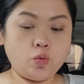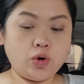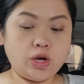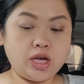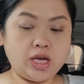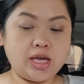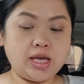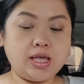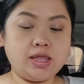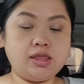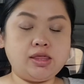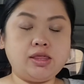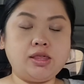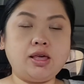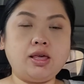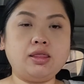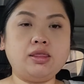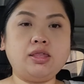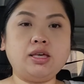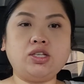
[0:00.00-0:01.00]
with
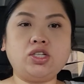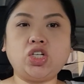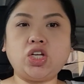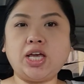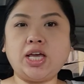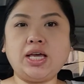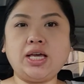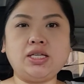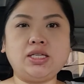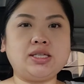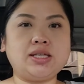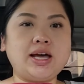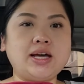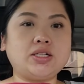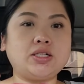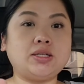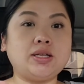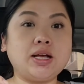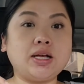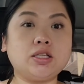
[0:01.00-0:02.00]
the chain
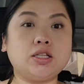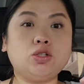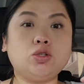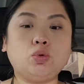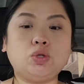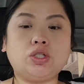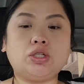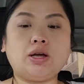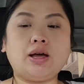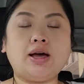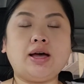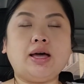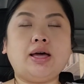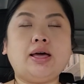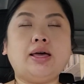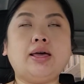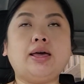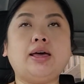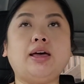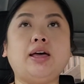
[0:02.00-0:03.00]
slash necklace, which
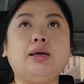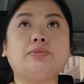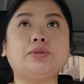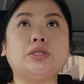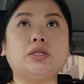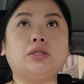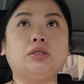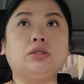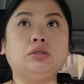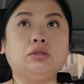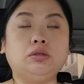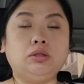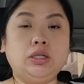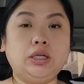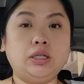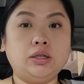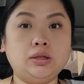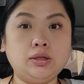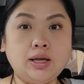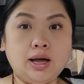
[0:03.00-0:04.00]
I
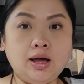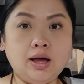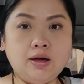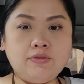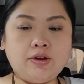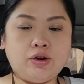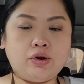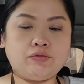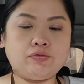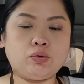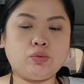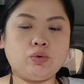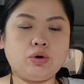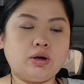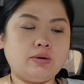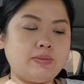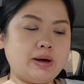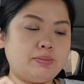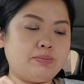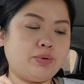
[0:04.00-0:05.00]
absolutely love. I don't have to
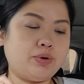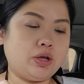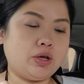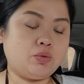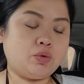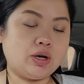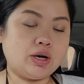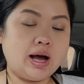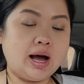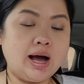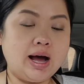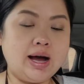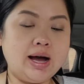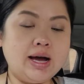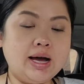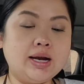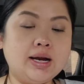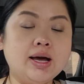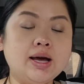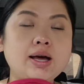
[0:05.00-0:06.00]
worry about putting one
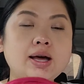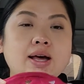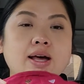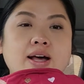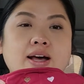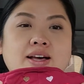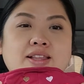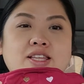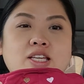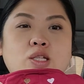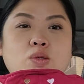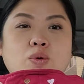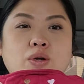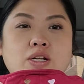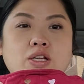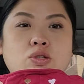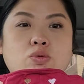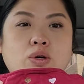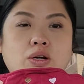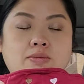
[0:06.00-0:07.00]
on. This
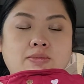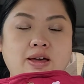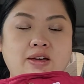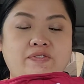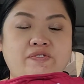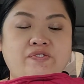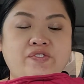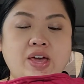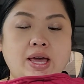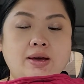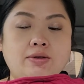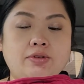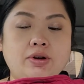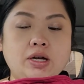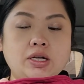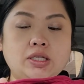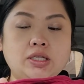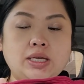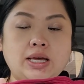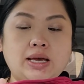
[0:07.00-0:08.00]
one is one of my
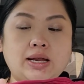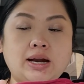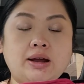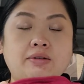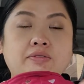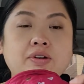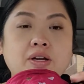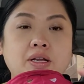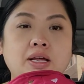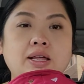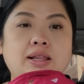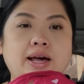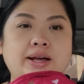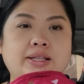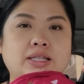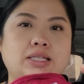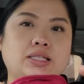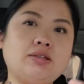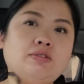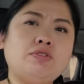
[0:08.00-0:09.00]
favorites, and I really
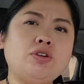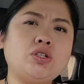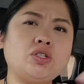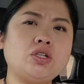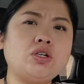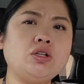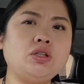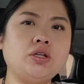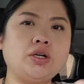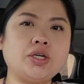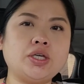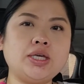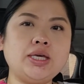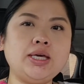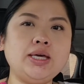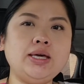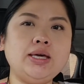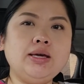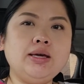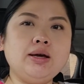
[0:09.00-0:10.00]
like this. If you're still
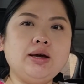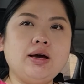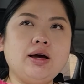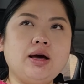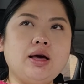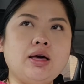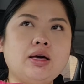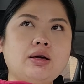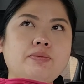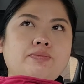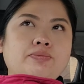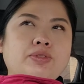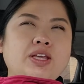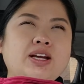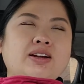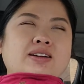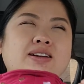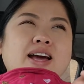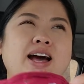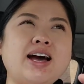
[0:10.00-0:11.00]
looking, um,
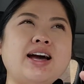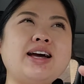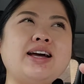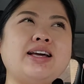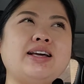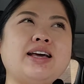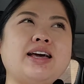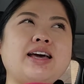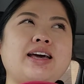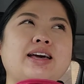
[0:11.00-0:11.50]
they're not